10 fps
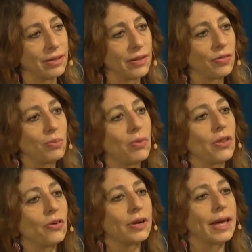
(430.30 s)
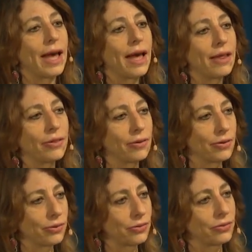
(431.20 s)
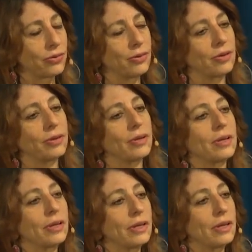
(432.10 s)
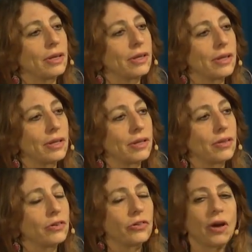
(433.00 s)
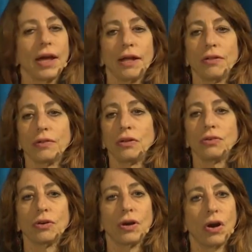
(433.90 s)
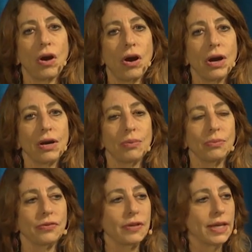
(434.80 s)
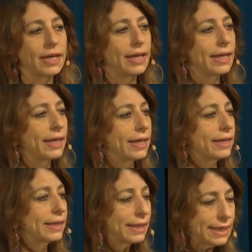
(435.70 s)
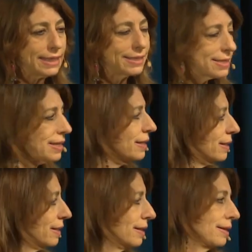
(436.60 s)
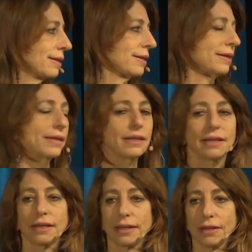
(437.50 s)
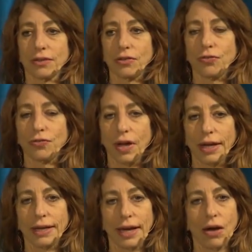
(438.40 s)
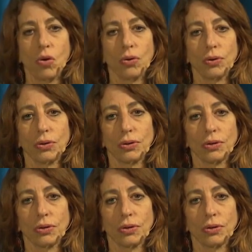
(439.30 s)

that the mother gathers the child into her arms and leans in to find out